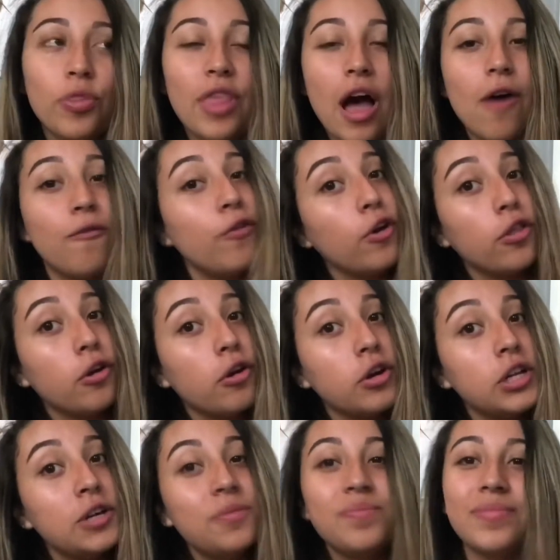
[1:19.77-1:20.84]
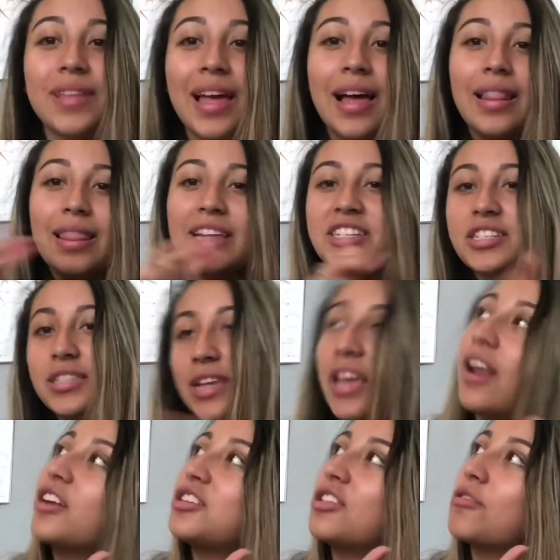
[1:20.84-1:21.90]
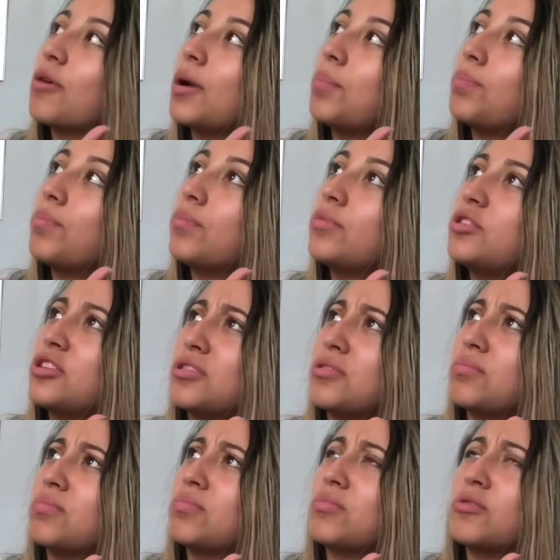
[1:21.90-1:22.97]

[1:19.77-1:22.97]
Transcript: Without further ado, let's just get on to the grip. To the